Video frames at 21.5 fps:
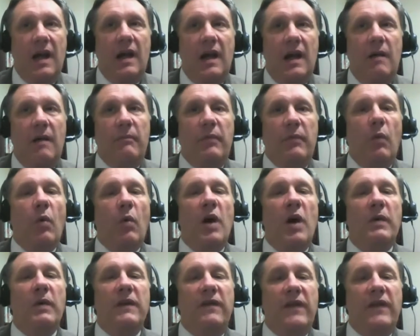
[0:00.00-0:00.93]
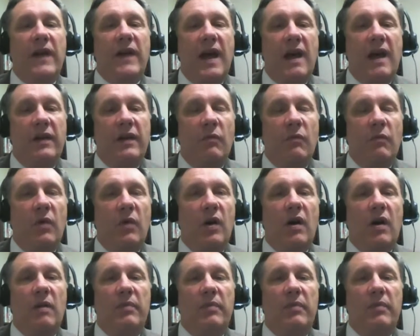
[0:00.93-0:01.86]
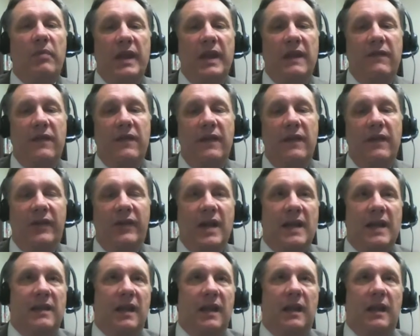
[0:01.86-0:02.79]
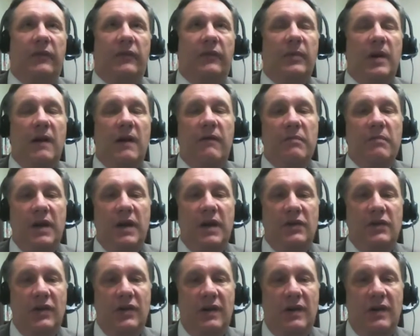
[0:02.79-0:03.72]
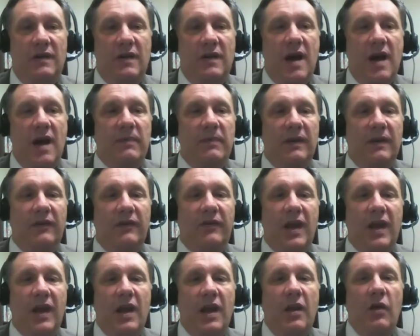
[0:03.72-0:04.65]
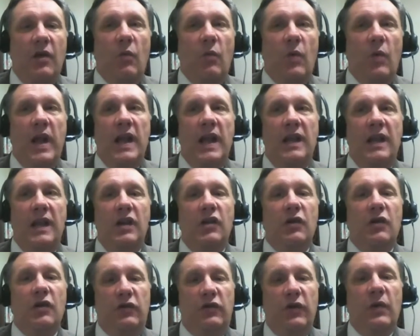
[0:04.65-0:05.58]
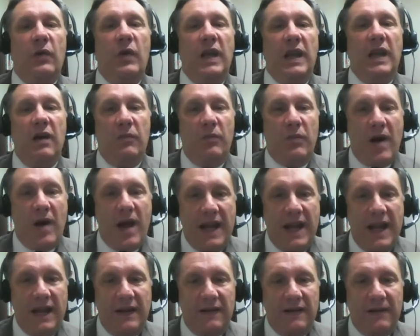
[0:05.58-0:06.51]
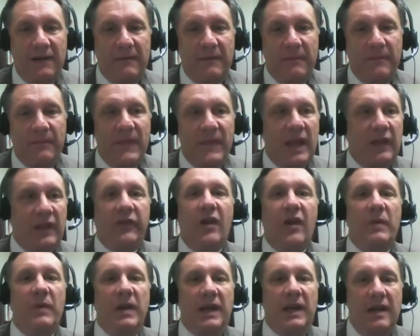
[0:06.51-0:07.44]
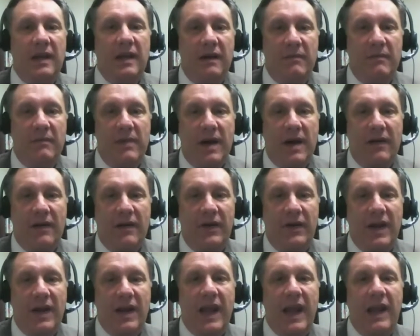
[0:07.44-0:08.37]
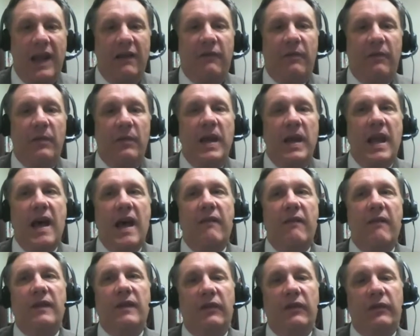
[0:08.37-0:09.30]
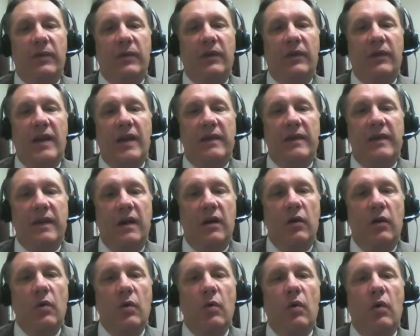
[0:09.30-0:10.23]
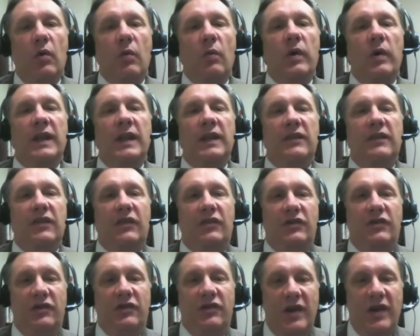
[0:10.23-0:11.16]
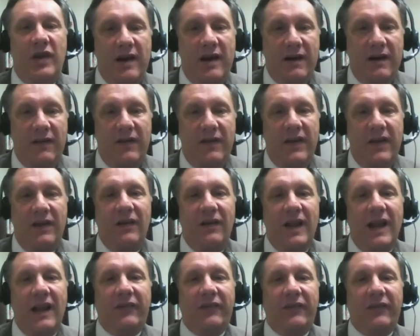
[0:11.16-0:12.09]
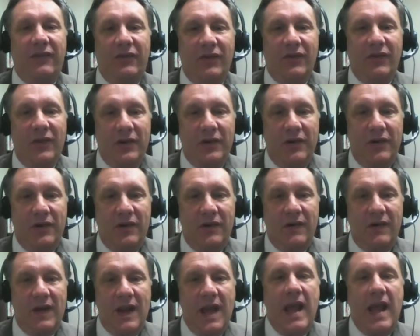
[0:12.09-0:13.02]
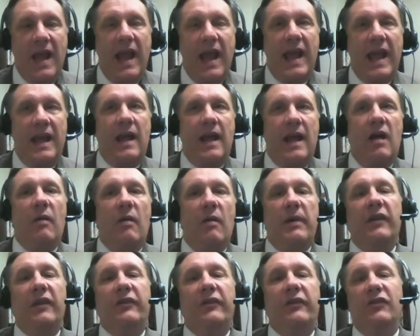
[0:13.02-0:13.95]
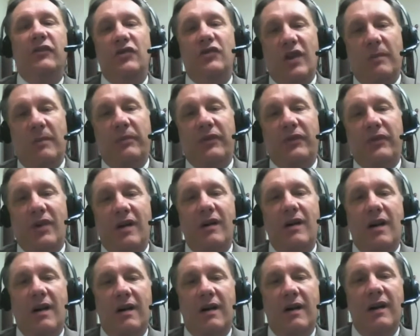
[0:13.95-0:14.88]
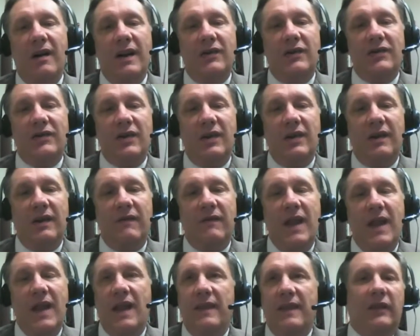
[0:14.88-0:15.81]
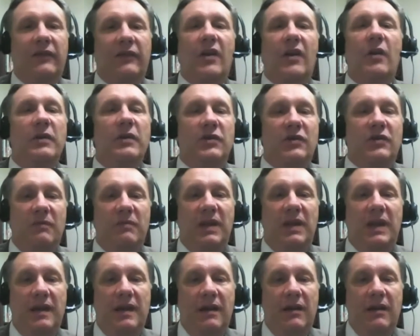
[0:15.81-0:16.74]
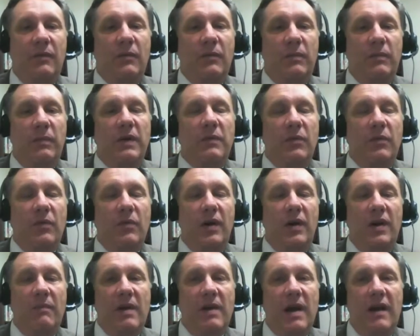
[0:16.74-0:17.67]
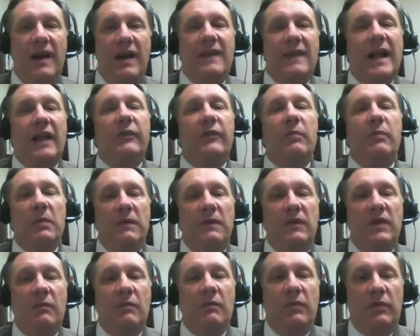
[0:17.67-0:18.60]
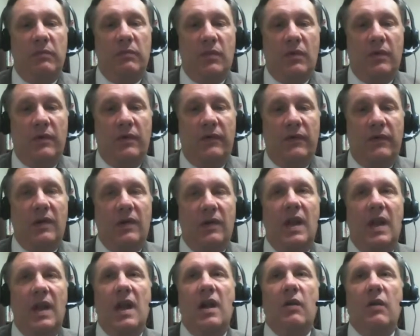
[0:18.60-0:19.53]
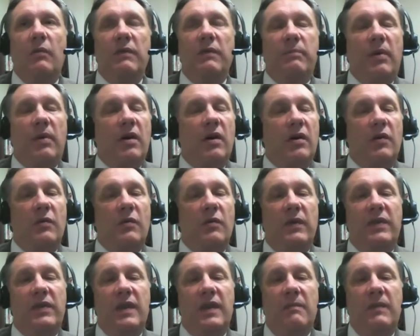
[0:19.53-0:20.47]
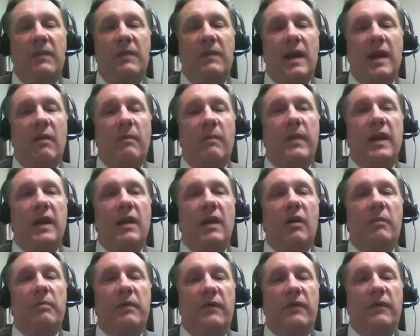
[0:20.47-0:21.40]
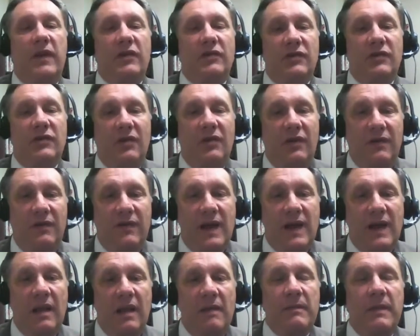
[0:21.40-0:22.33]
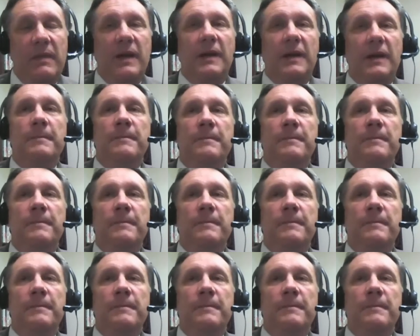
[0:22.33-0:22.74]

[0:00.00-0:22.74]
But what we found and what our belief is, and I think it's what everybody should adopt, is when you're doing it right, that's all we care about. And if we have districts out there who are willing to share their lessons learned and help us jumpstart our initiative, that's all we should be worried about. And that's what we've done with Mooresville. We've partnered with them to help in our professional development.